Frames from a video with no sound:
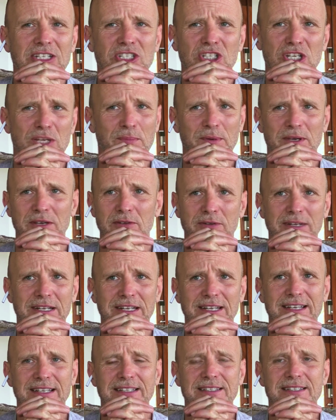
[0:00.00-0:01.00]
cheap
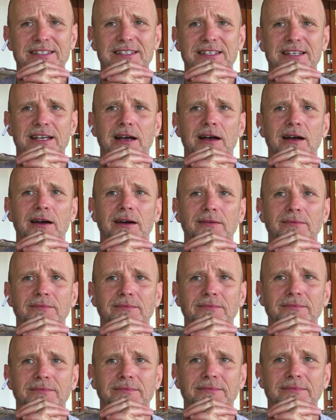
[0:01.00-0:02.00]
ingredients,
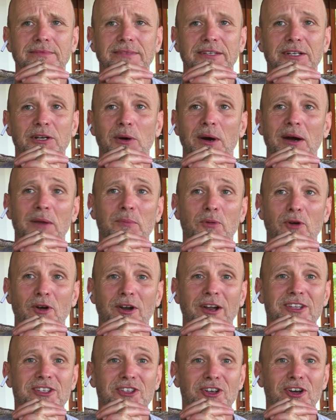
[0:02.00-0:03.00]
our
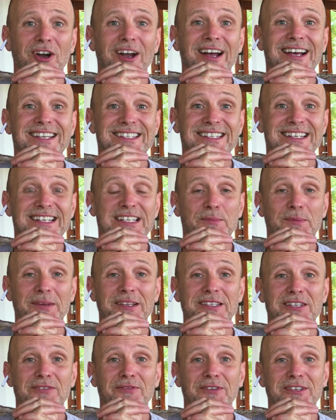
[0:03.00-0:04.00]
products are as
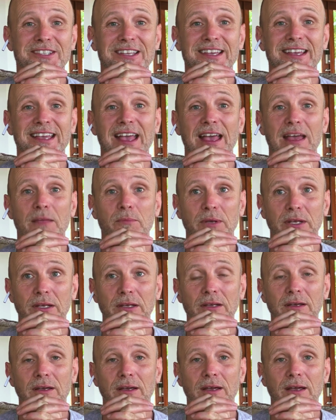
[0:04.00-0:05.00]
inexpensive as they can
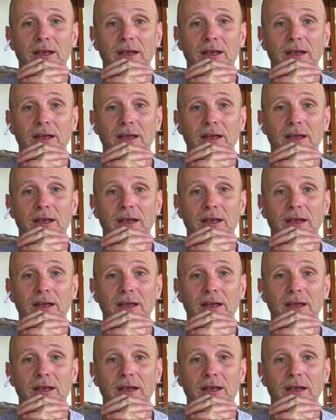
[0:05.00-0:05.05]
be.